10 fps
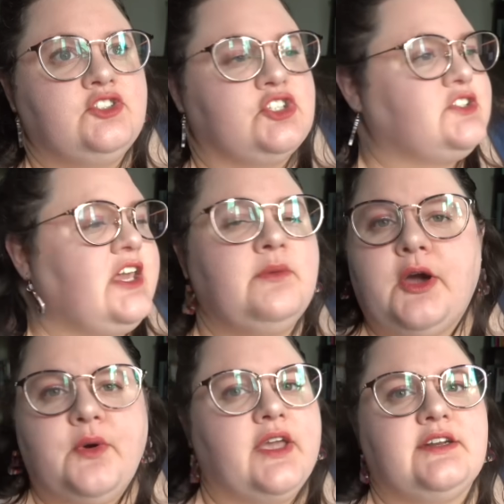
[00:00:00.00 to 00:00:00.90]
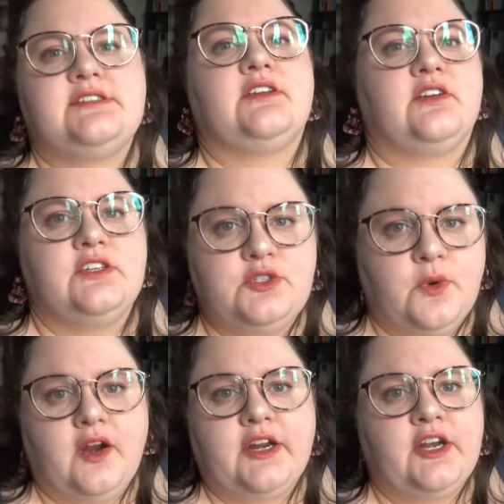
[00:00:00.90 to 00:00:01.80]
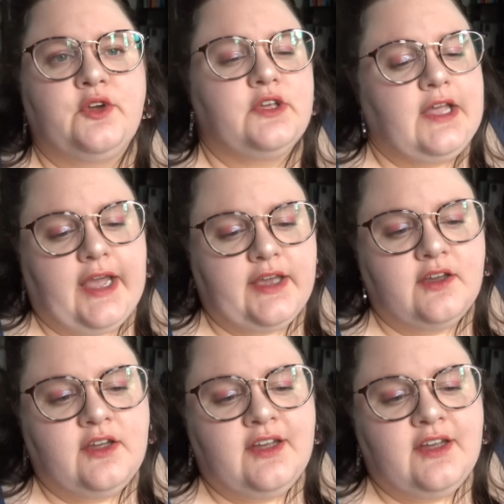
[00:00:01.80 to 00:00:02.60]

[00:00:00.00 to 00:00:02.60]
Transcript: just keep going in a series you already know you like.